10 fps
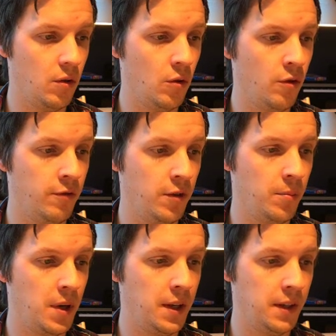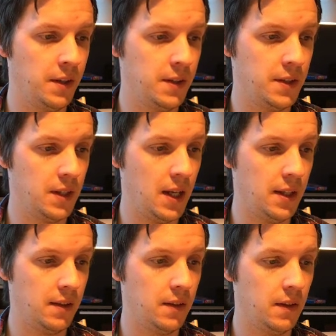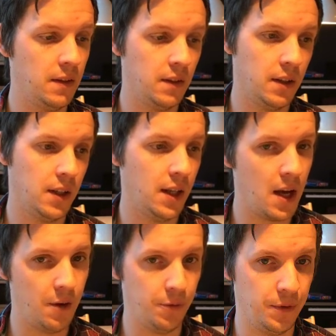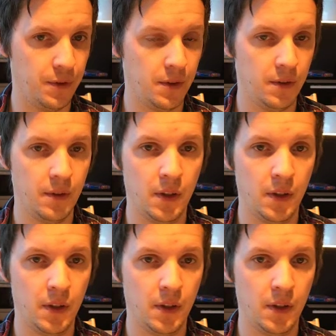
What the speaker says: Overmind state count.